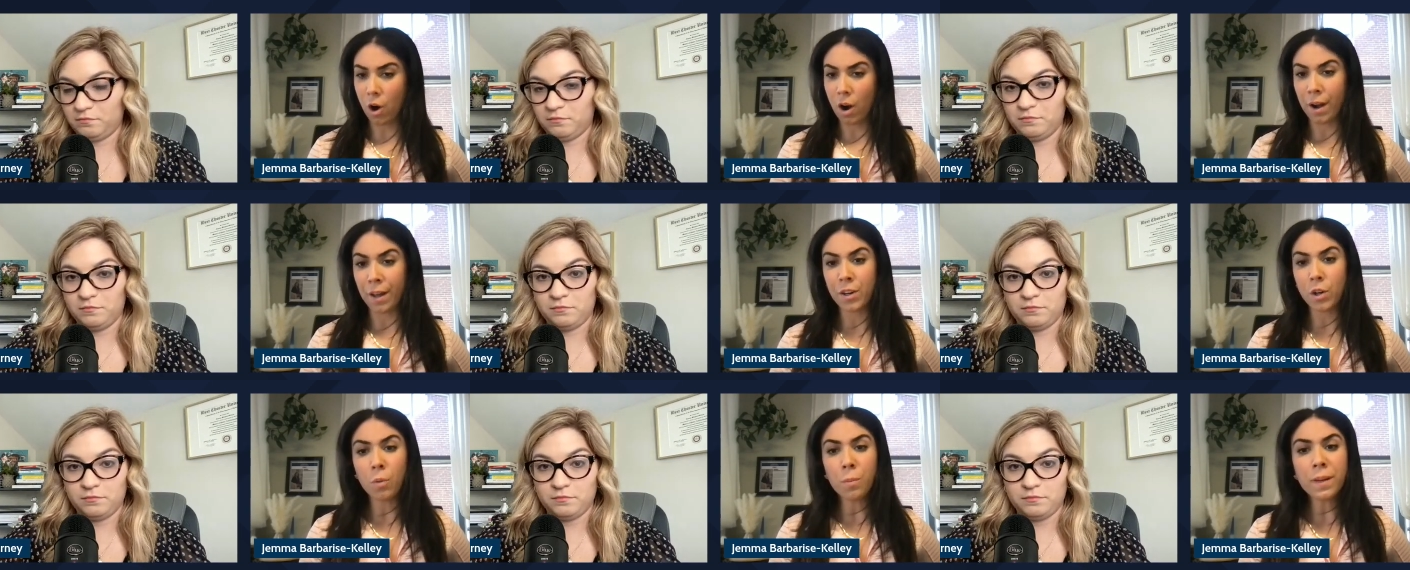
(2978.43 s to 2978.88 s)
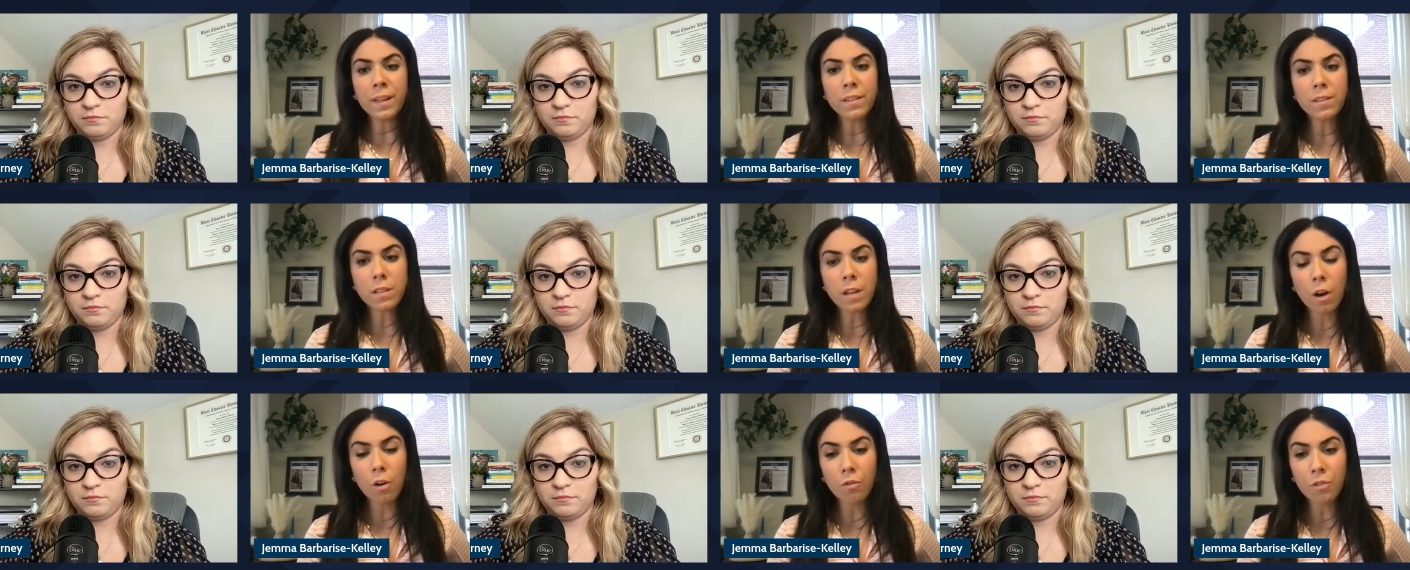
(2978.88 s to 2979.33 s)
Speaker 1: And I don't mean
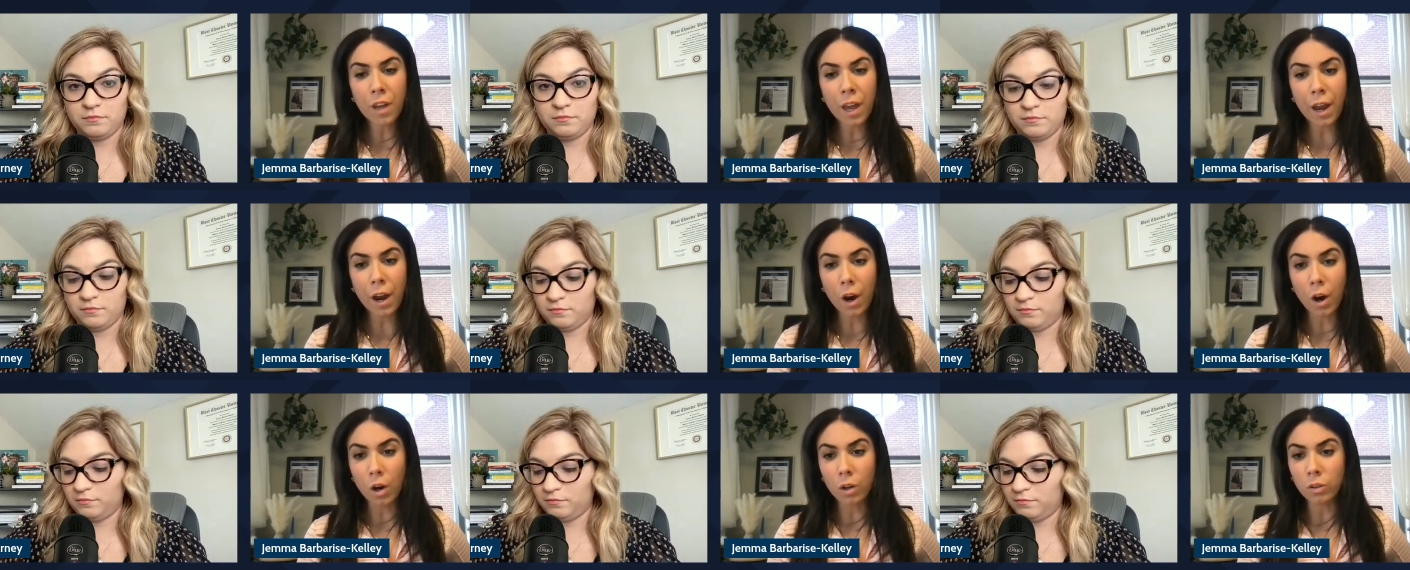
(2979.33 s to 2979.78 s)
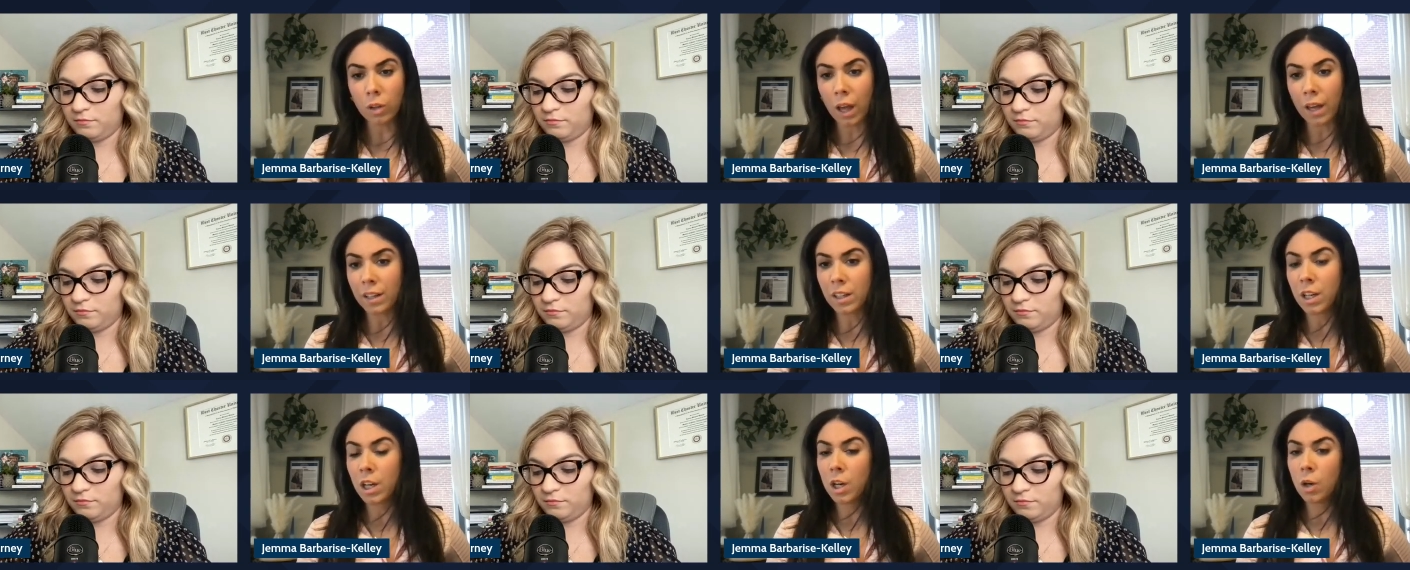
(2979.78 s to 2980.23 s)
self-care
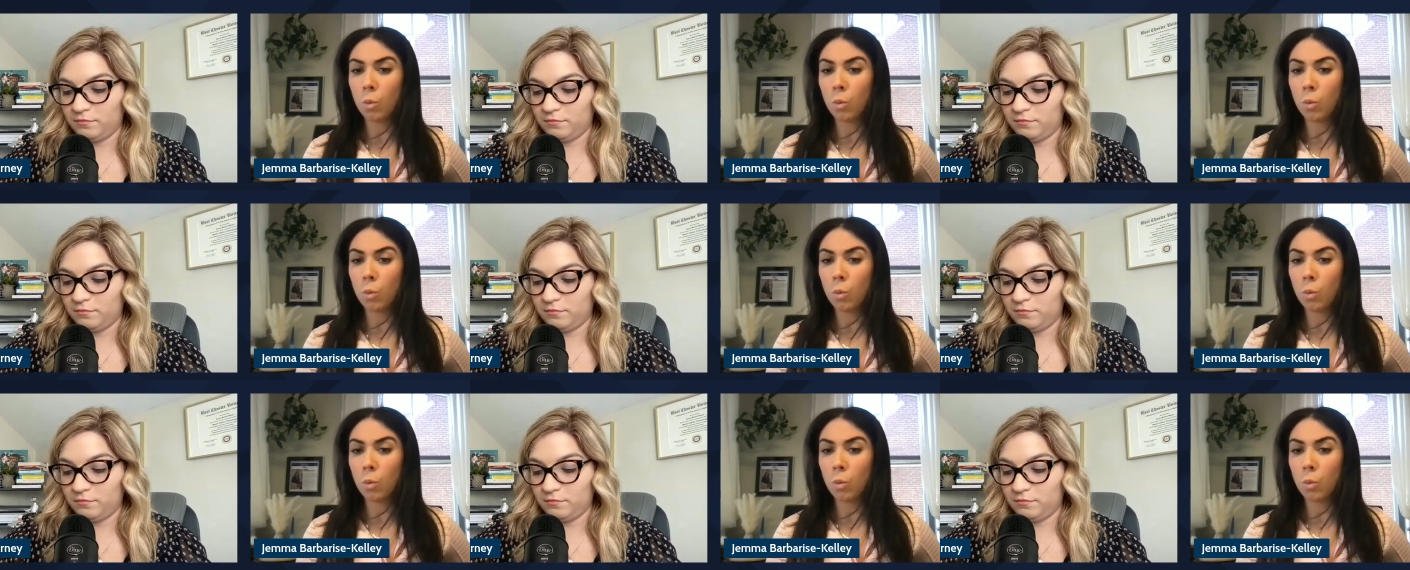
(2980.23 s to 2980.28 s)
like